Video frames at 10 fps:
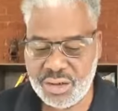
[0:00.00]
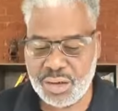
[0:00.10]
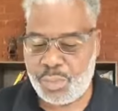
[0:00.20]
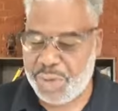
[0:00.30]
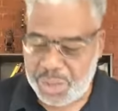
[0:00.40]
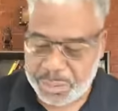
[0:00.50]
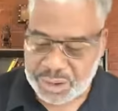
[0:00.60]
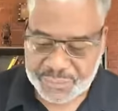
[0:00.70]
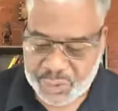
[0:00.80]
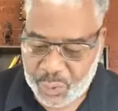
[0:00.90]
the people
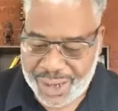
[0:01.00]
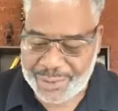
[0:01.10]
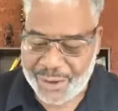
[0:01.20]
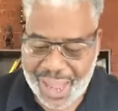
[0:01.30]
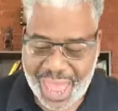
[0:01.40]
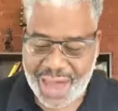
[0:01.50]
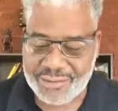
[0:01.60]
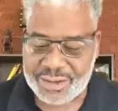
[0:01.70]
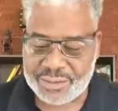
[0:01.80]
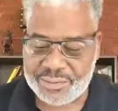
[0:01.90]
of the way, were having.
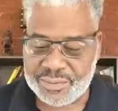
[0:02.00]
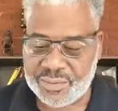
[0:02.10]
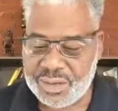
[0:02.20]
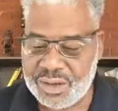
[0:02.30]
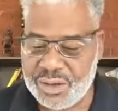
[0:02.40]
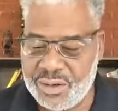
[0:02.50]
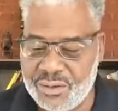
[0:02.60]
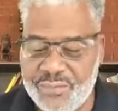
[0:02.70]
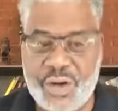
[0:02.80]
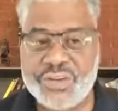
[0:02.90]

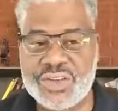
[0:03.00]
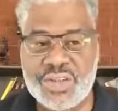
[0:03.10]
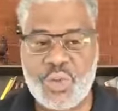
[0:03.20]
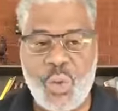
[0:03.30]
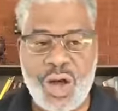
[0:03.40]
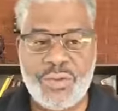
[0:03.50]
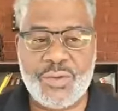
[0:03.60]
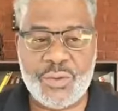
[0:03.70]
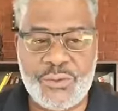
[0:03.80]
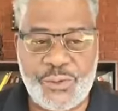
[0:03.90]
Verses 1
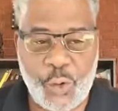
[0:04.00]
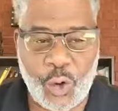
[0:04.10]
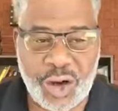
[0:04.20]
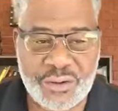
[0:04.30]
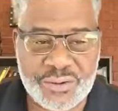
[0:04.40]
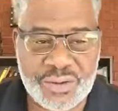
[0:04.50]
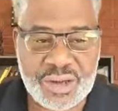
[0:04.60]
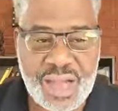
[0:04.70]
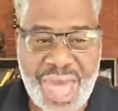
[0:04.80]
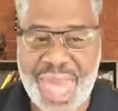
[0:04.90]
through 4 of
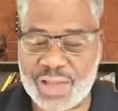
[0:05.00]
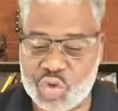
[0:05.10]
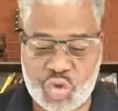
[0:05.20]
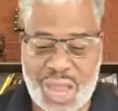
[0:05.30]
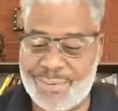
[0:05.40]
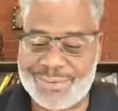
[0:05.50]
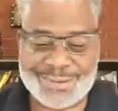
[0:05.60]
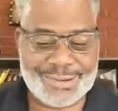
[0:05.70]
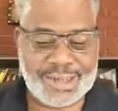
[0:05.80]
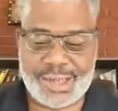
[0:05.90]
Acts chapter
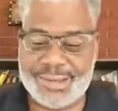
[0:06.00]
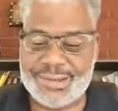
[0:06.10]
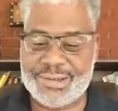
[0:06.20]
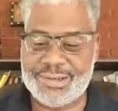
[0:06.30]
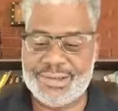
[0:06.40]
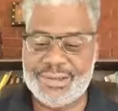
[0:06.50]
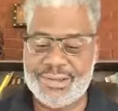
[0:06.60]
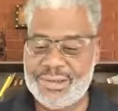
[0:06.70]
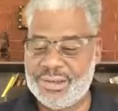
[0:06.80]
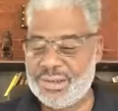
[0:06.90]
6.
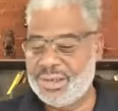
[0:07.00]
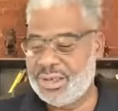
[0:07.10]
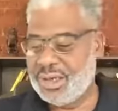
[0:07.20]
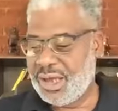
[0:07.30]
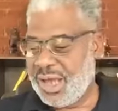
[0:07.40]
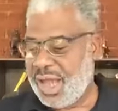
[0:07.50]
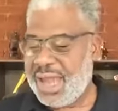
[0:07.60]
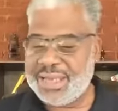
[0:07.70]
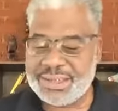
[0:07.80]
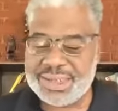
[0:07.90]

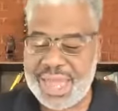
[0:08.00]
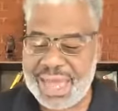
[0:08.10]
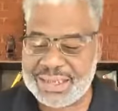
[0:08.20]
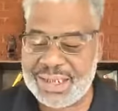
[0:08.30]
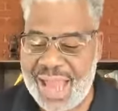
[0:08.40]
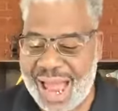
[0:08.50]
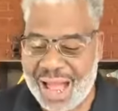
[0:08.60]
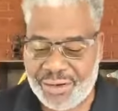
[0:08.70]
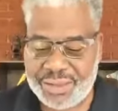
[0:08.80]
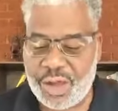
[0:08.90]
And it says,
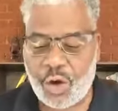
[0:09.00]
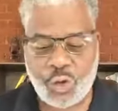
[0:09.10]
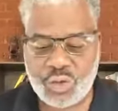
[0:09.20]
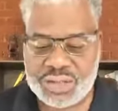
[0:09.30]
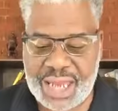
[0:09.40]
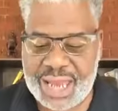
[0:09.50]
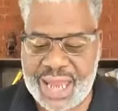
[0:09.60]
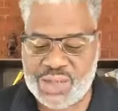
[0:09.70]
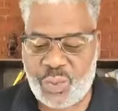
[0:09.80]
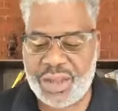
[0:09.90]
now in those
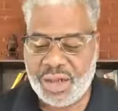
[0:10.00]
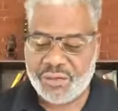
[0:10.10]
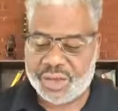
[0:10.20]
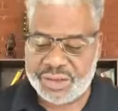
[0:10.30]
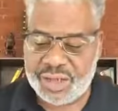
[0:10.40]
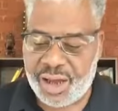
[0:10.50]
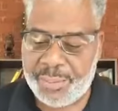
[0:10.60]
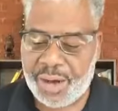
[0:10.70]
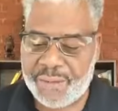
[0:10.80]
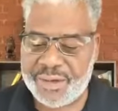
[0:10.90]
days when the
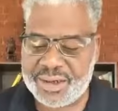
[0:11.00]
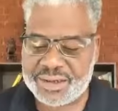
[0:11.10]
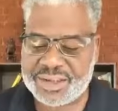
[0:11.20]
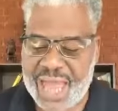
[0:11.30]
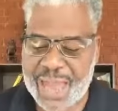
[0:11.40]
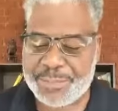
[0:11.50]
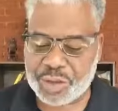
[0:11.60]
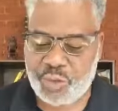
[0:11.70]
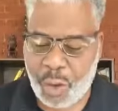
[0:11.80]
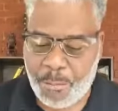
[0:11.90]
number of the
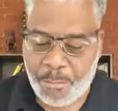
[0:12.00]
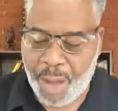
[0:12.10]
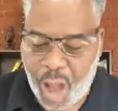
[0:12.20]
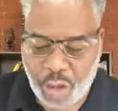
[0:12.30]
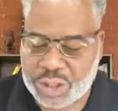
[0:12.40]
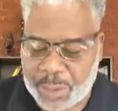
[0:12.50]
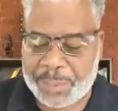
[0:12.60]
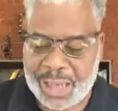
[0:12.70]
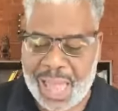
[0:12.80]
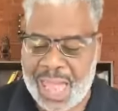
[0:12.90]
disciples were
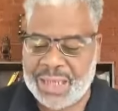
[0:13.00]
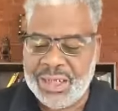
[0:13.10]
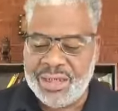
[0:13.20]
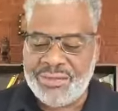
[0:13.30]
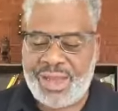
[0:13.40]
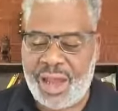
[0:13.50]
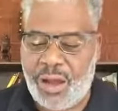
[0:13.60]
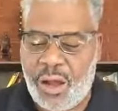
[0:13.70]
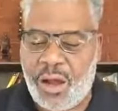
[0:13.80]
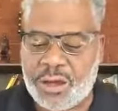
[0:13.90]
multiplying, there
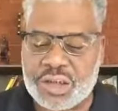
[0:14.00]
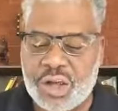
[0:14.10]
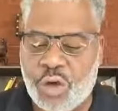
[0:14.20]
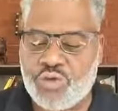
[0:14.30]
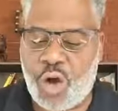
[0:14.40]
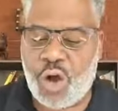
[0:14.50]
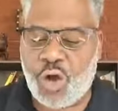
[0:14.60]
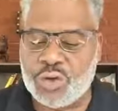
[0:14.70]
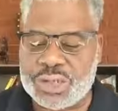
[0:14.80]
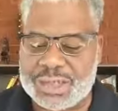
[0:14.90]
also
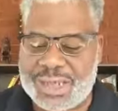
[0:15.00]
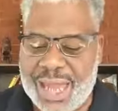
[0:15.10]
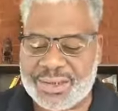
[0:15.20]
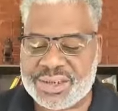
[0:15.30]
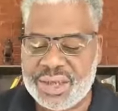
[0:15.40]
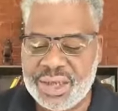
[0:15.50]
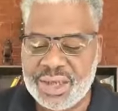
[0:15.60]
rose against